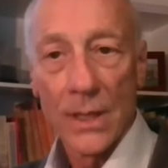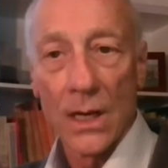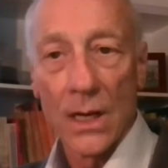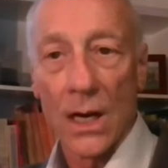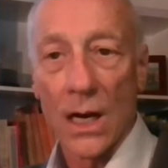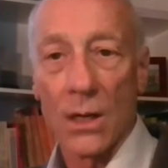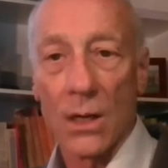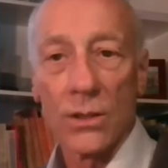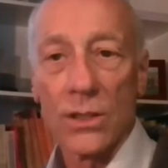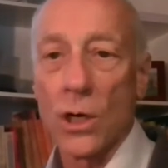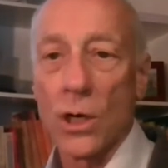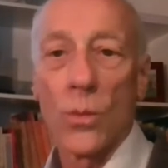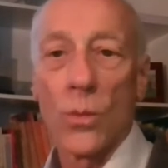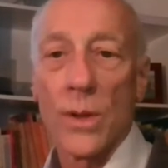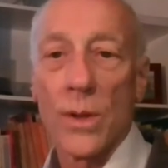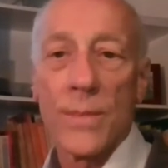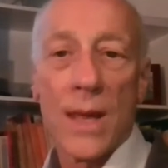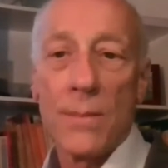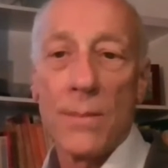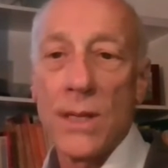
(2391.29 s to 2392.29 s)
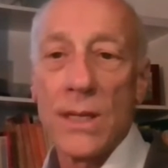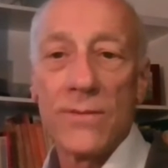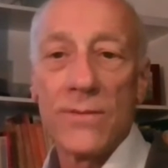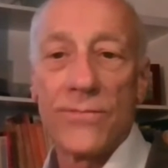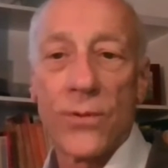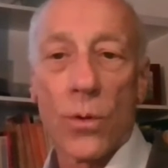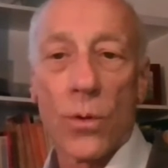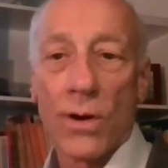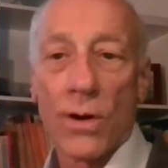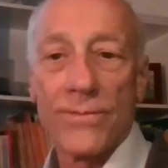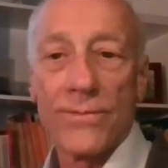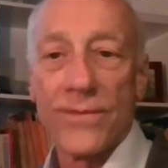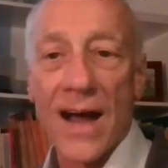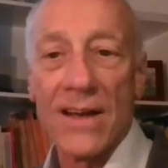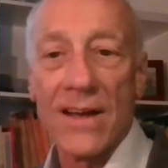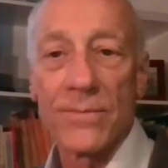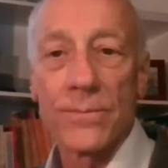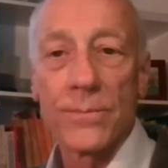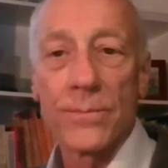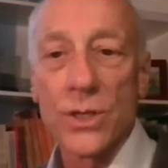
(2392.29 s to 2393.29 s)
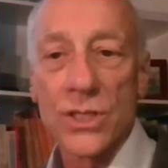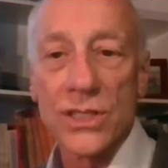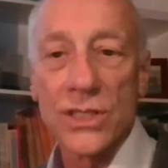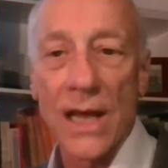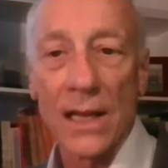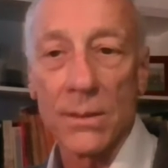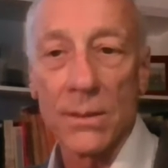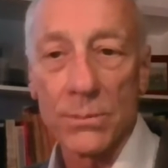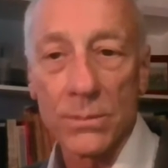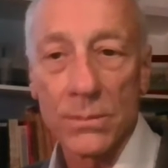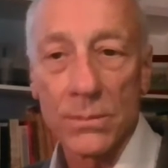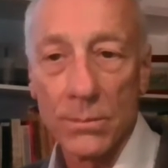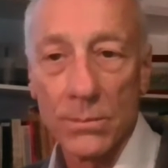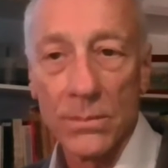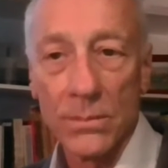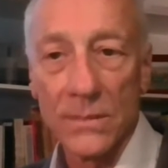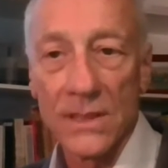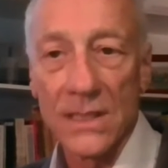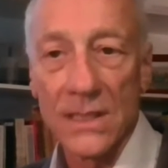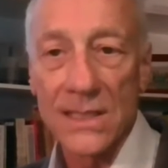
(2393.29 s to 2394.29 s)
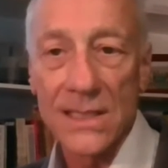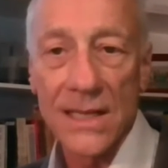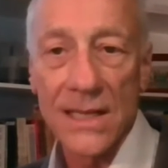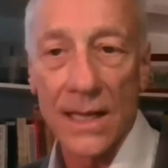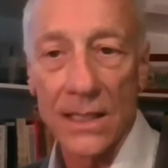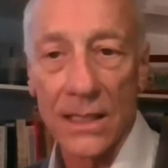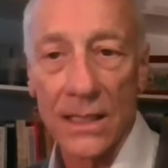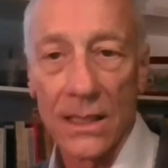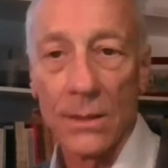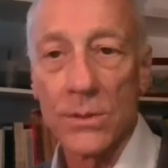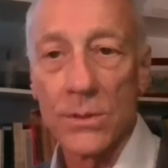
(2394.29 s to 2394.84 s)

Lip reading: with maybe 4 or 5% dissenting.